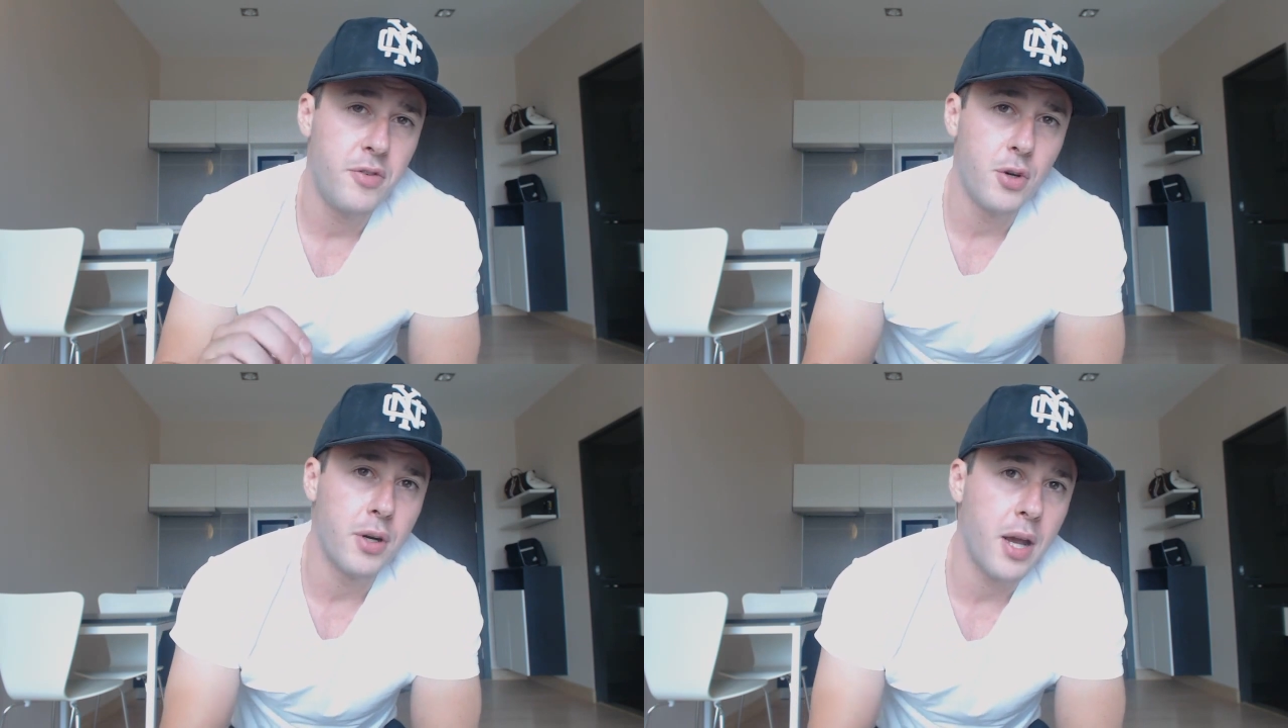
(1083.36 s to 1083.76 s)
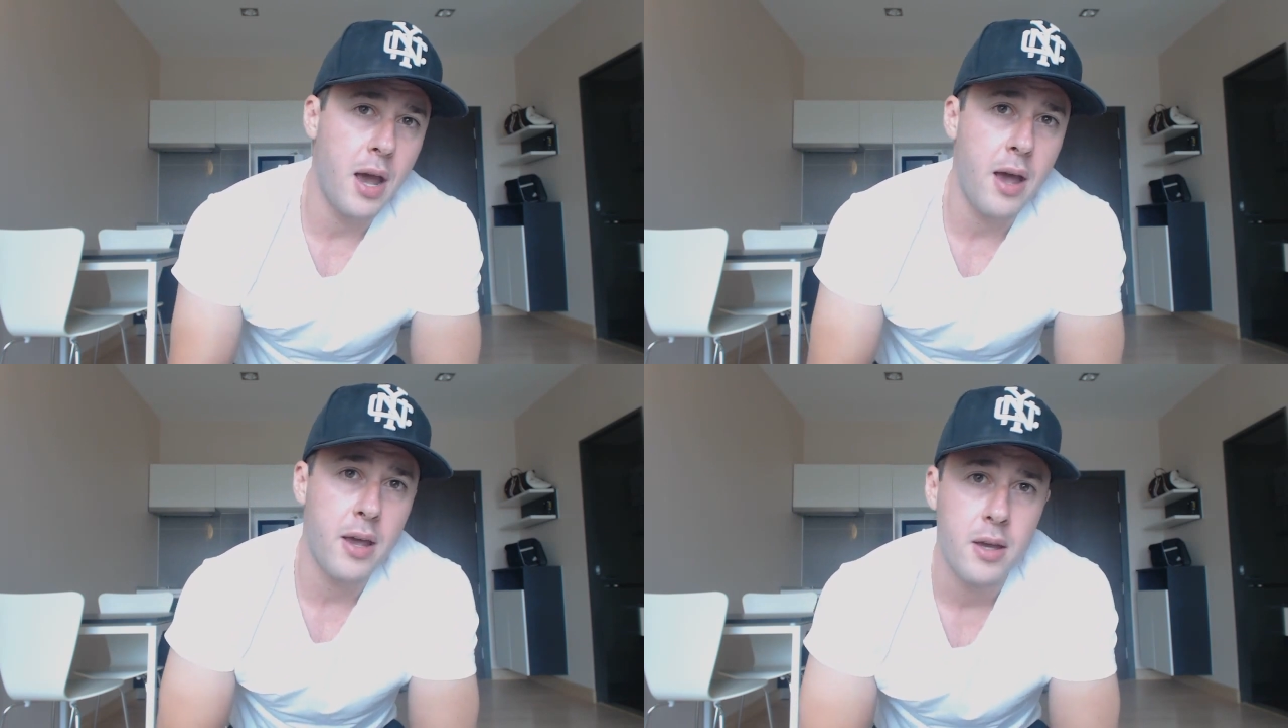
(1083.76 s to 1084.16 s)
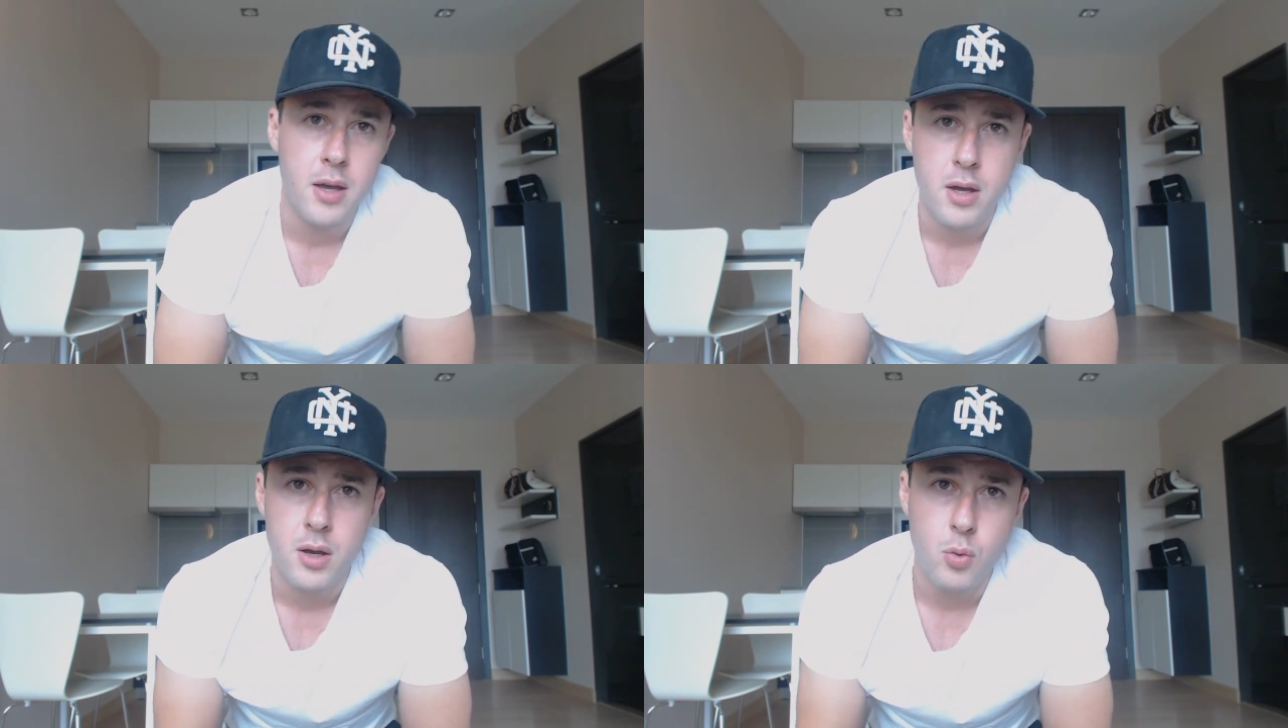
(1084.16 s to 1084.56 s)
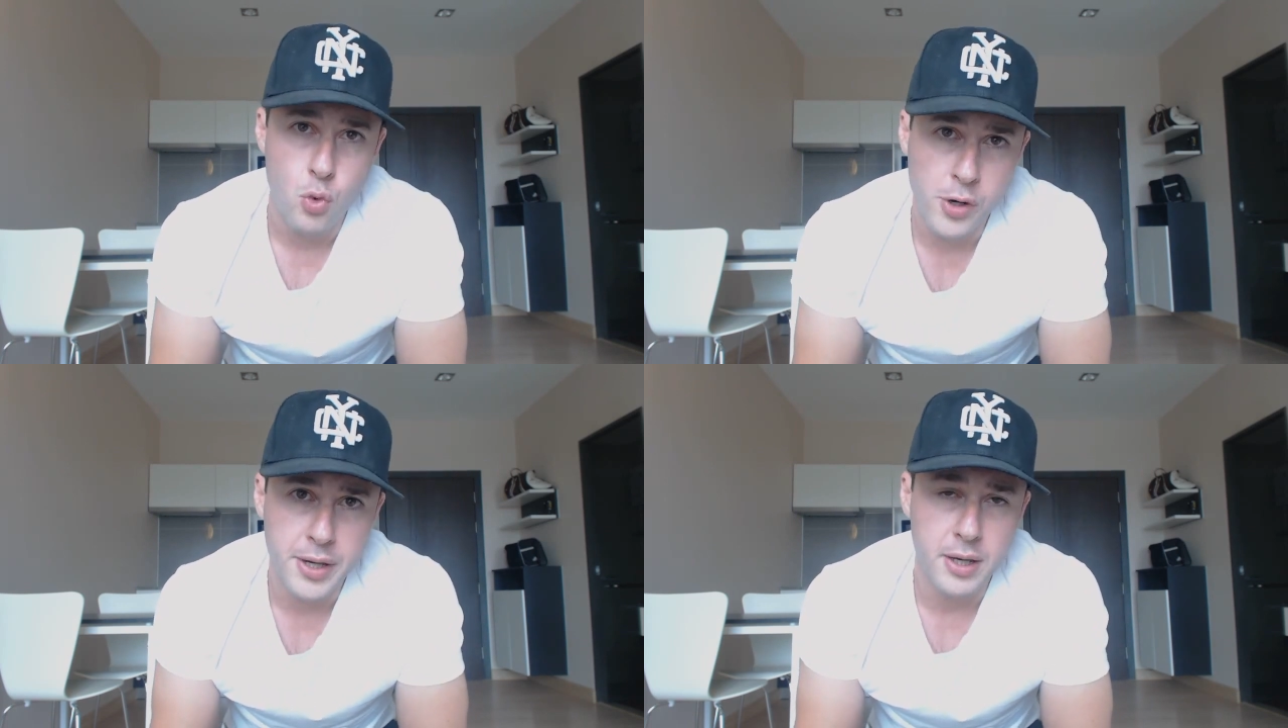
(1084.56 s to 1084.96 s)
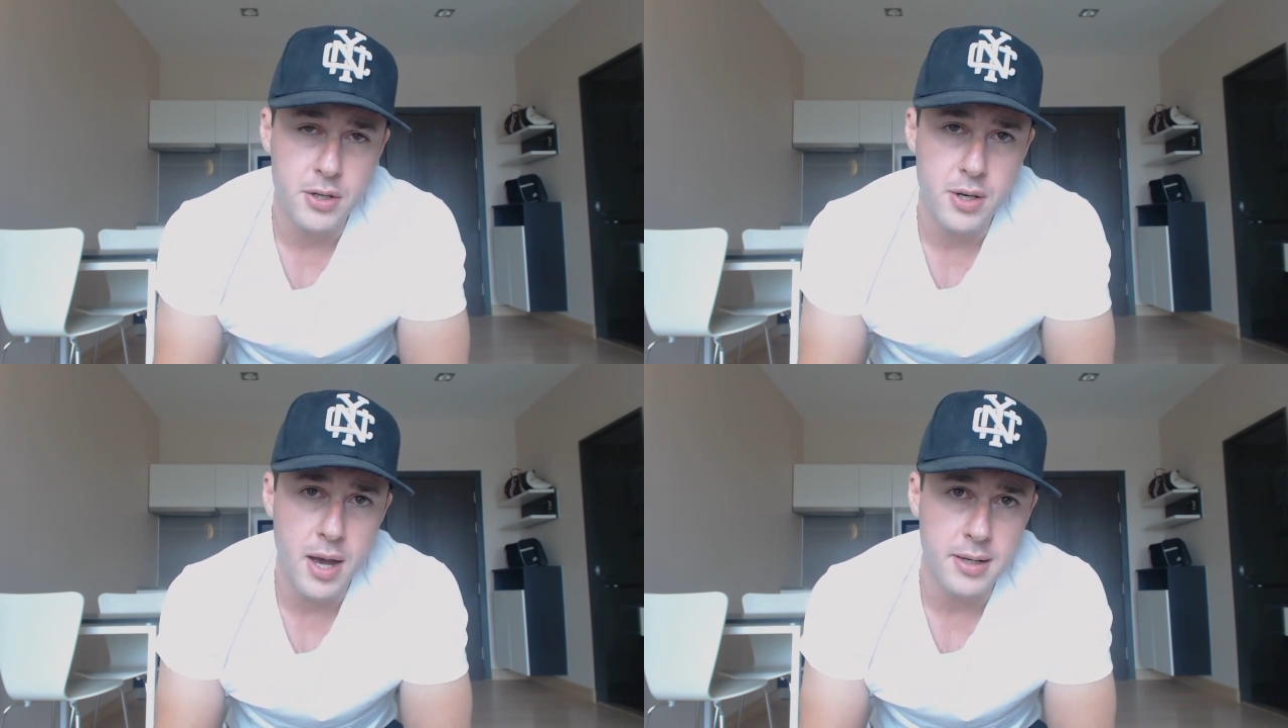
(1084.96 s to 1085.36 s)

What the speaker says: if you're a guy working